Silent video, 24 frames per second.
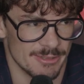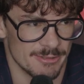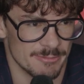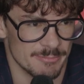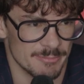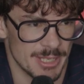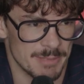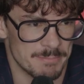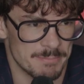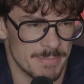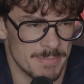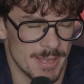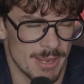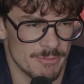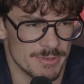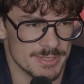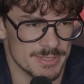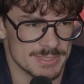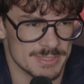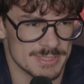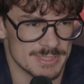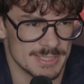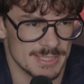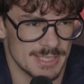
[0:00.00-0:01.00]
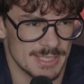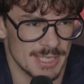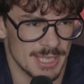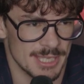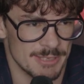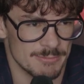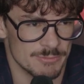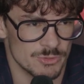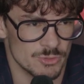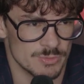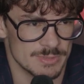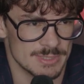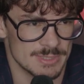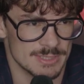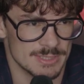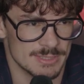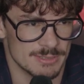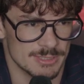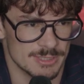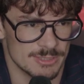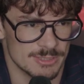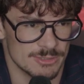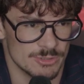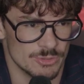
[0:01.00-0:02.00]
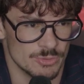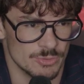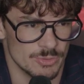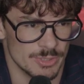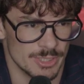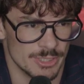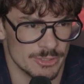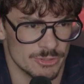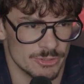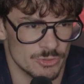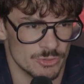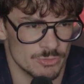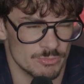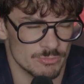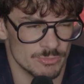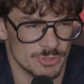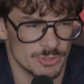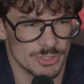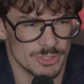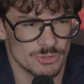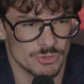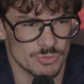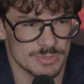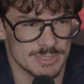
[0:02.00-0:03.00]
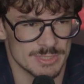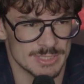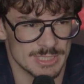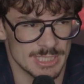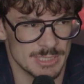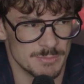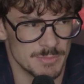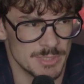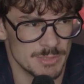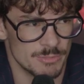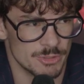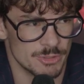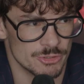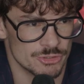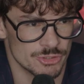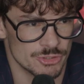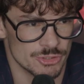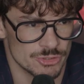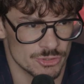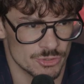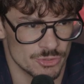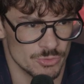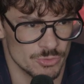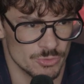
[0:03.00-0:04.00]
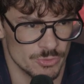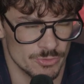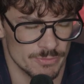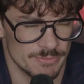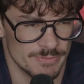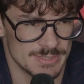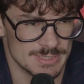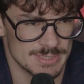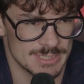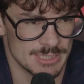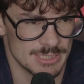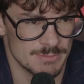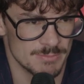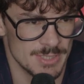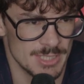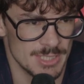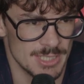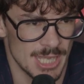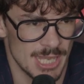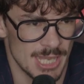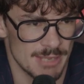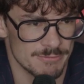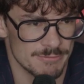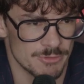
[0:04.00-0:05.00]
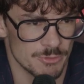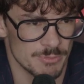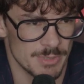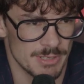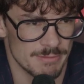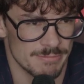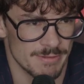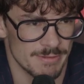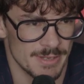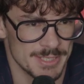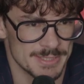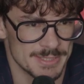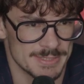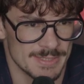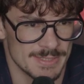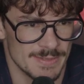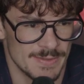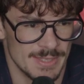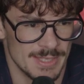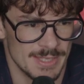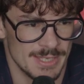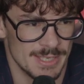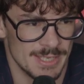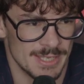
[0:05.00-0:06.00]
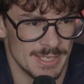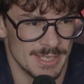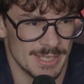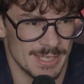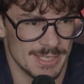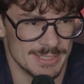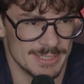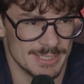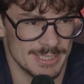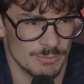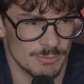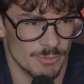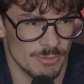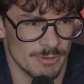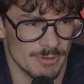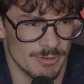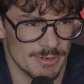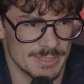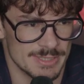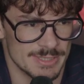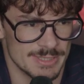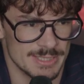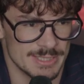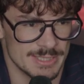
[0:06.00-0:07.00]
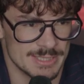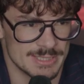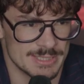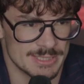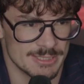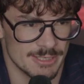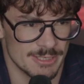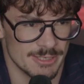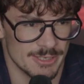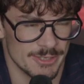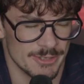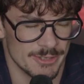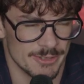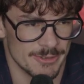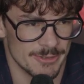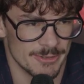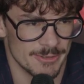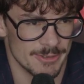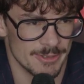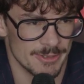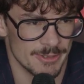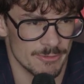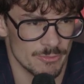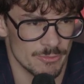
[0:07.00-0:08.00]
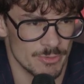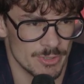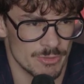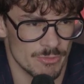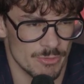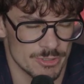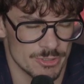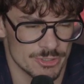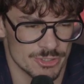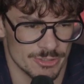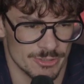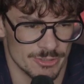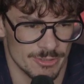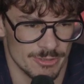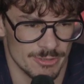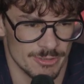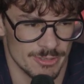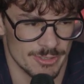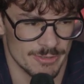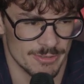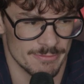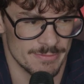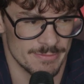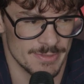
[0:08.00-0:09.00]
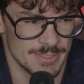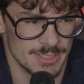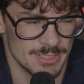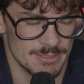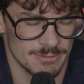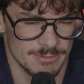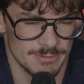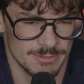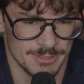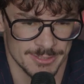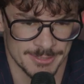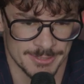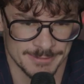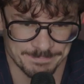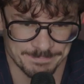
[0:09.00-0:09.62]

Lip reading: My parents came to not to see me, but just to visit me after my fight. And they were in this recreational vehicle,